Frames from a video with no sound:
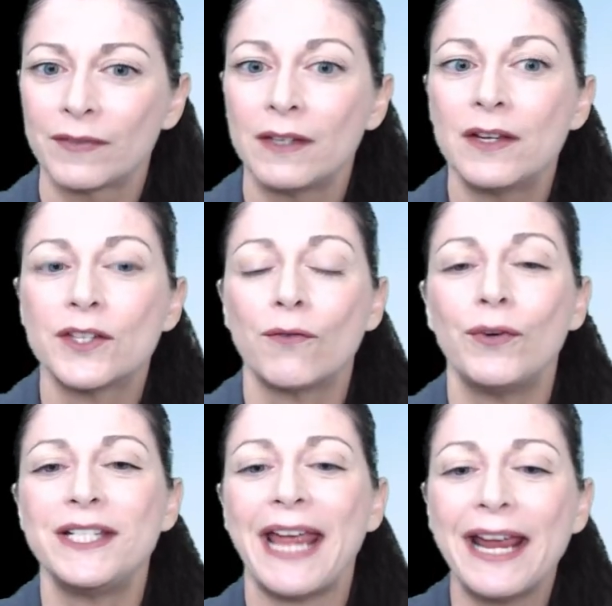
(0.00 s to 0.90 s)
So if we
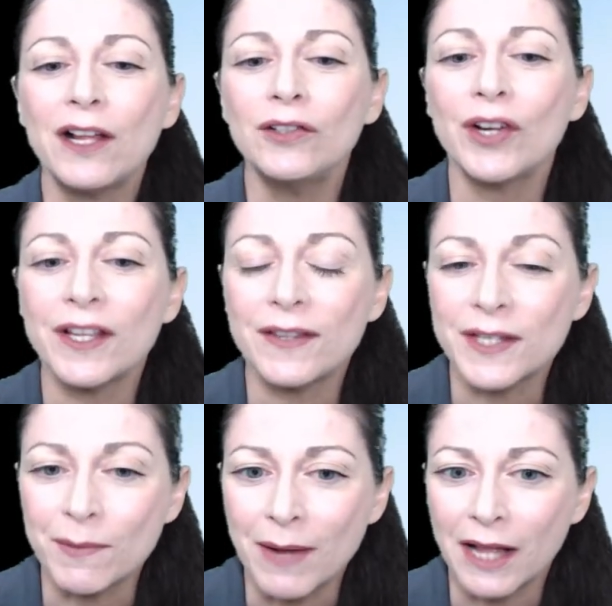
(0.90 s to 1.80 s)
take a look at this
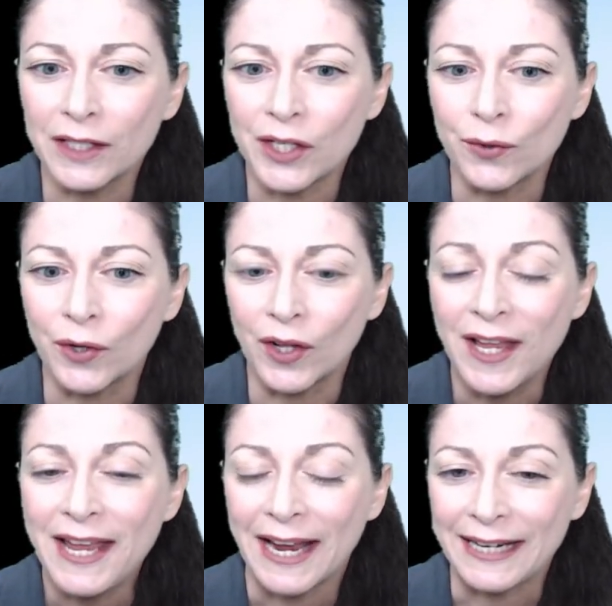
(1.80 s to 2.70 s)
molecule,
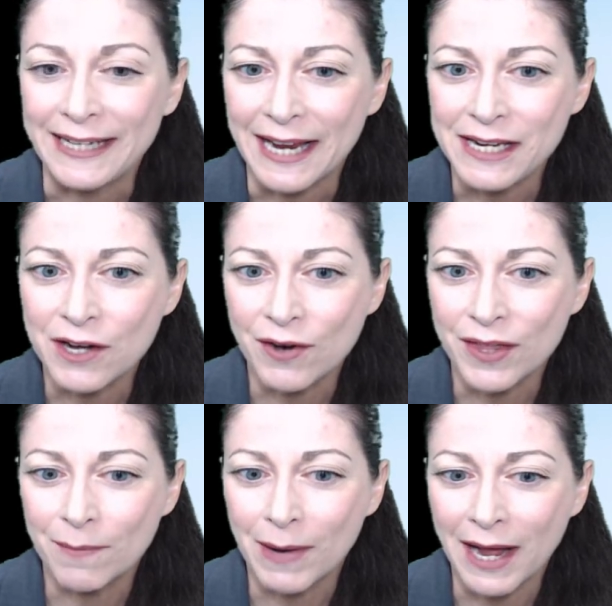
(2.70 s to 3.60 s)
again here on the
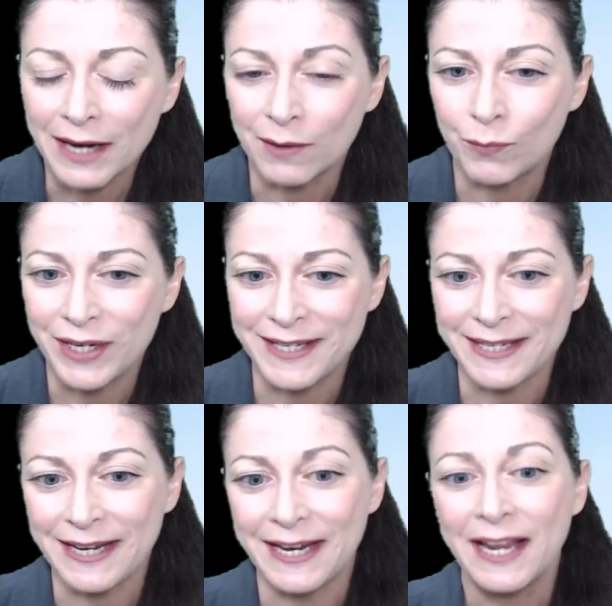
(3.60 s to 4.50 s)
bottom, we
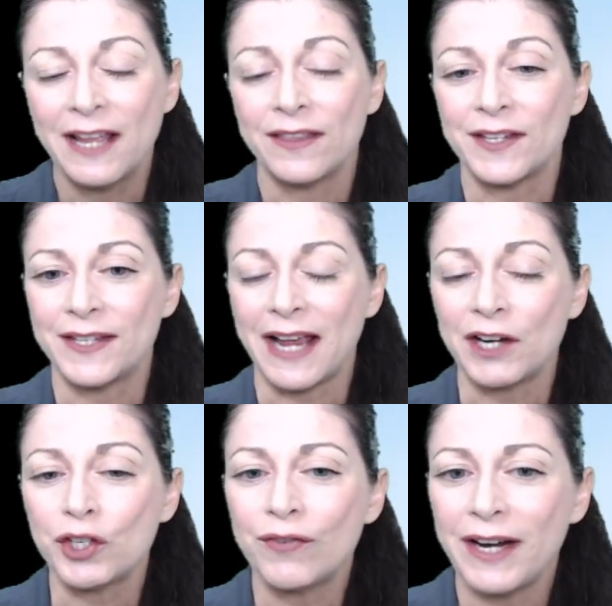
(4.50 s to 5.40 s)
see the
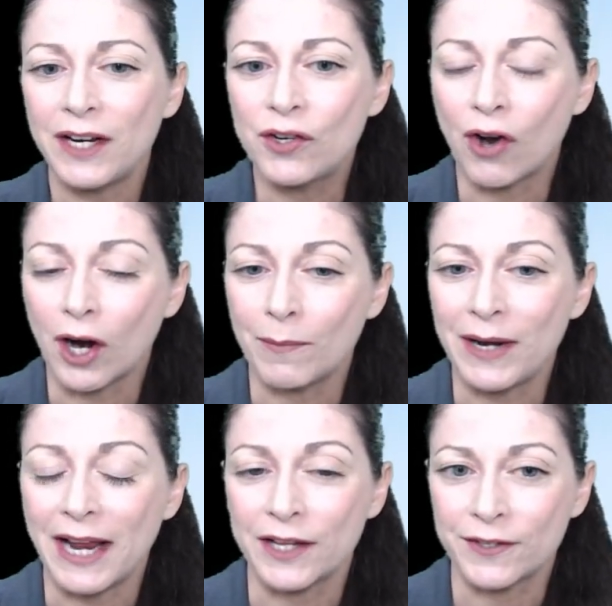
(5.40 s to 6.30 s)
saturated carbon
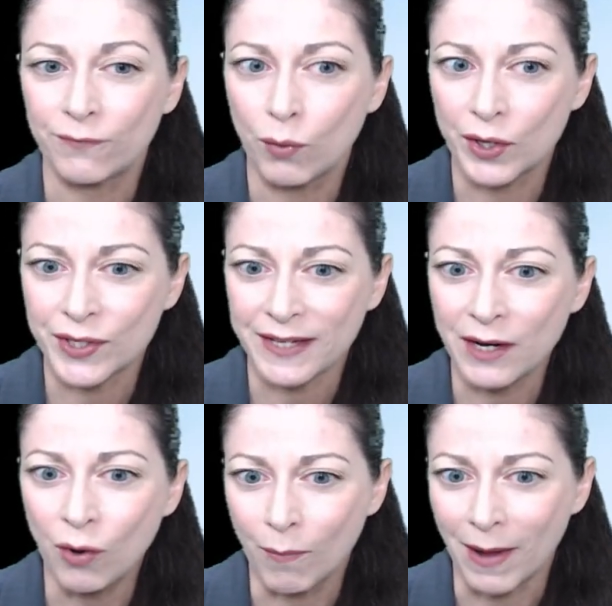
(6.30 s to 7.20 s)
has 4
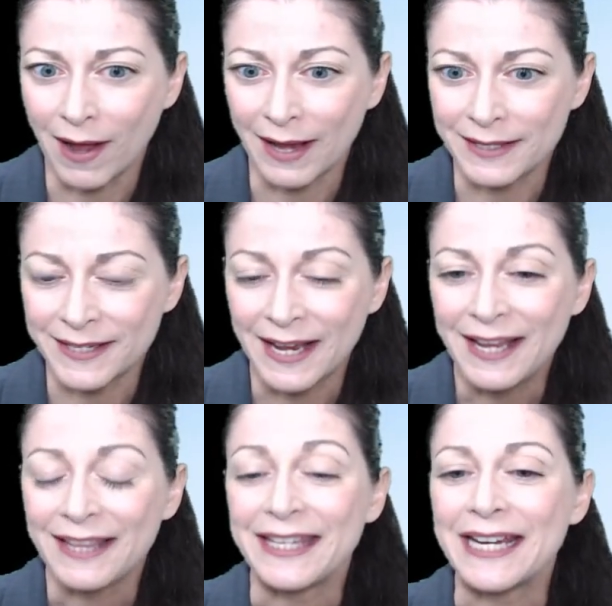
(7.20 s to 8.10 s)
single bonds.
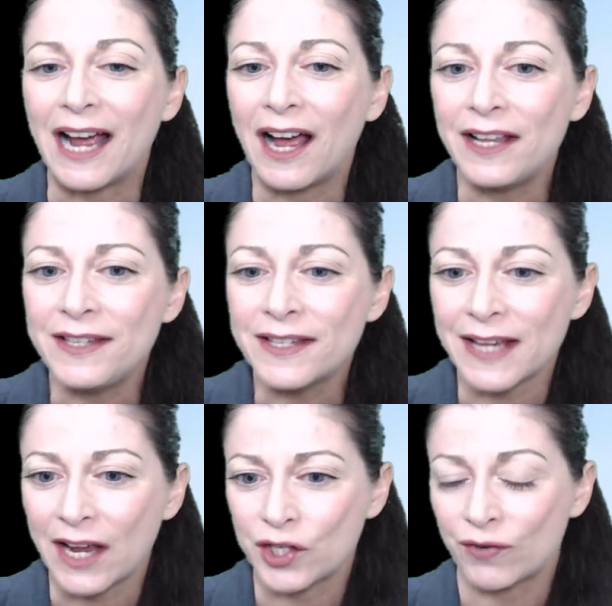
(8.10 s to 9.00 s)
The
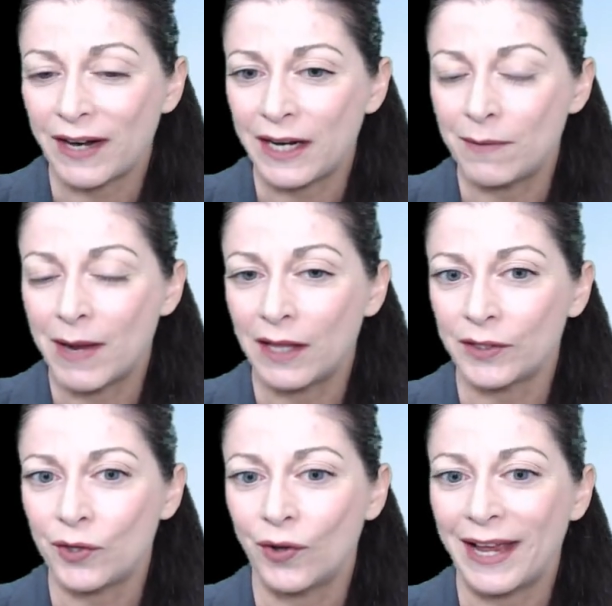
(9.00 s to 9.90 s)
unsaturated
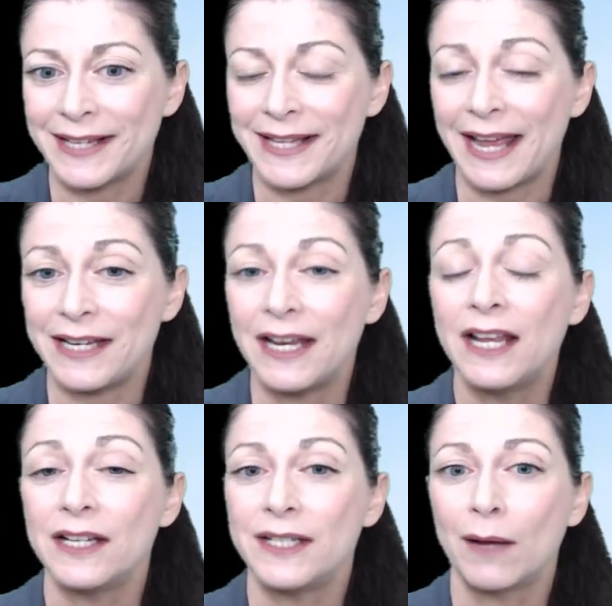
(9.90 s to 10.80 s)
molecule has that
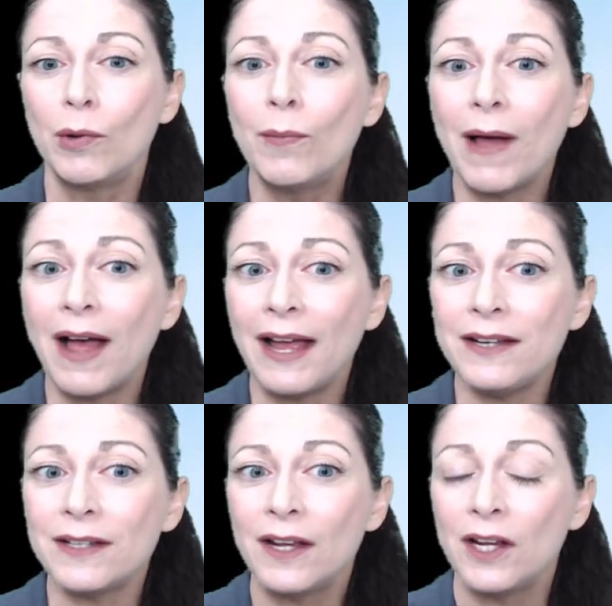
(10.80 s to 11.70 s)
double bond,
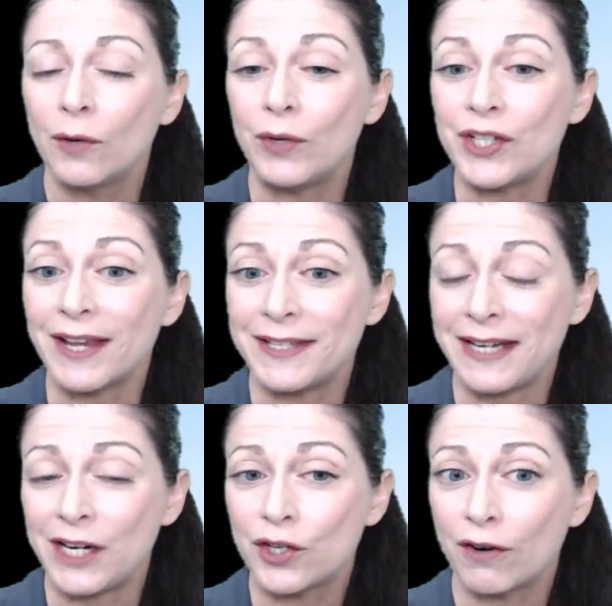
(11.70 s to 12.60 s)
which has
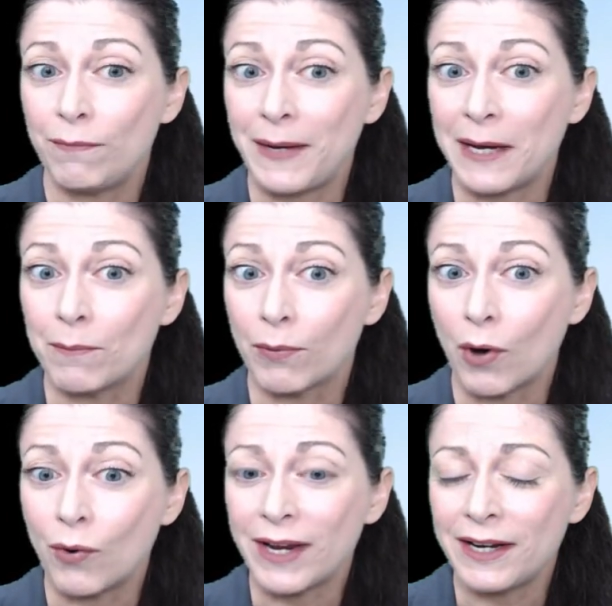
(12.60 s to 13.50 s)
danger of being
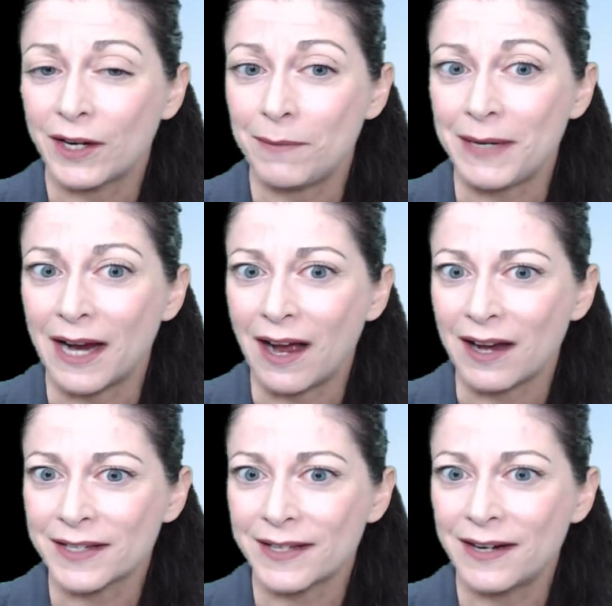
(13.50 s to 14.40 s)
broken. It can be
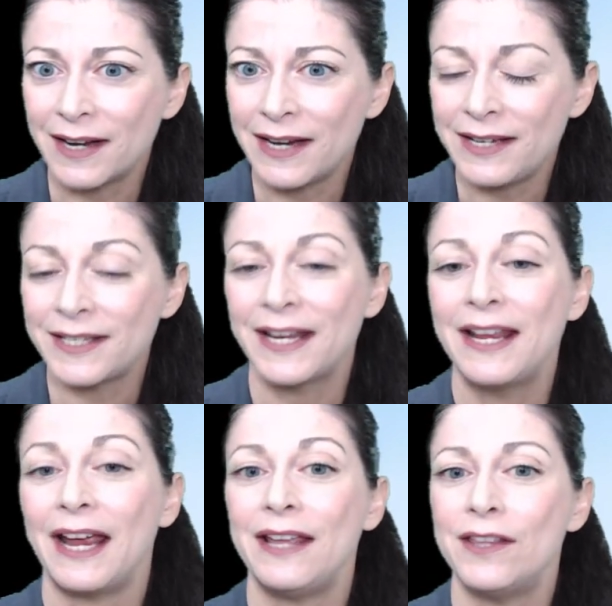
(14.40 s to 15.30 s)
oxidized,
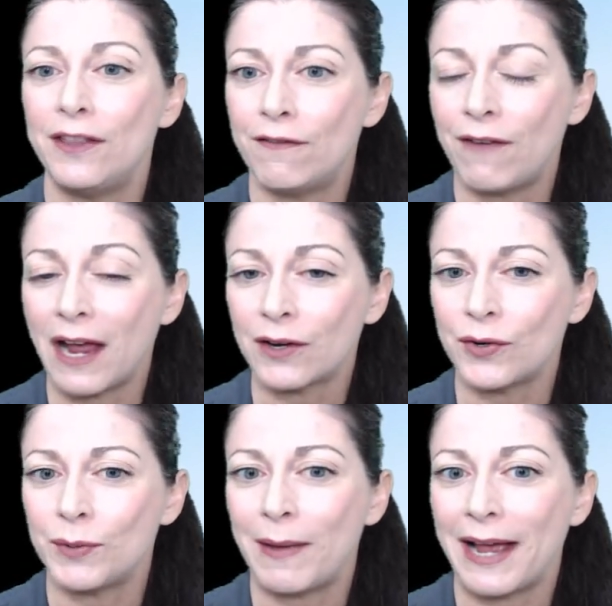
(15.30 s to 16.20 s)
and then the fat goes
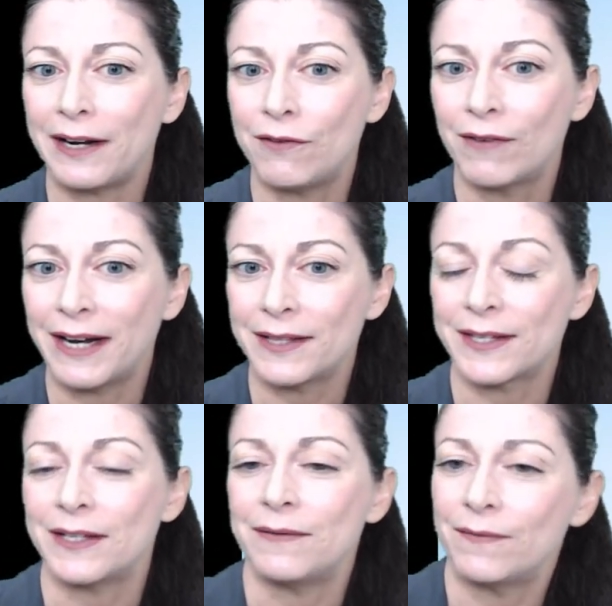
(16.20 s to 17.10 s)
bad and
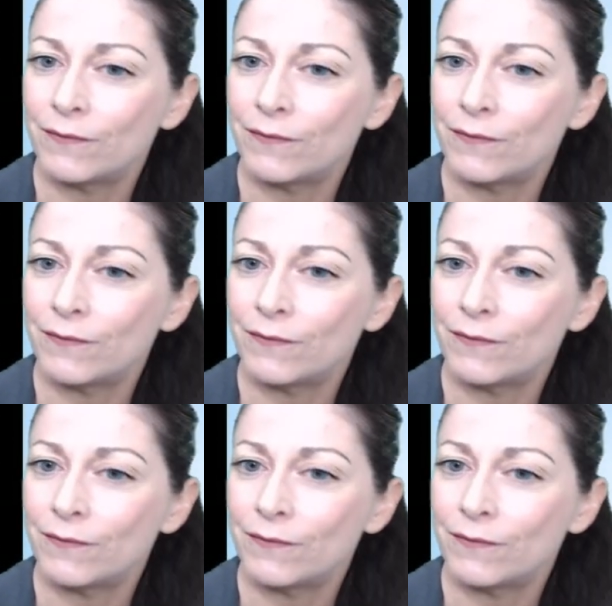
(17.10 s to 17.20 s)
rancid.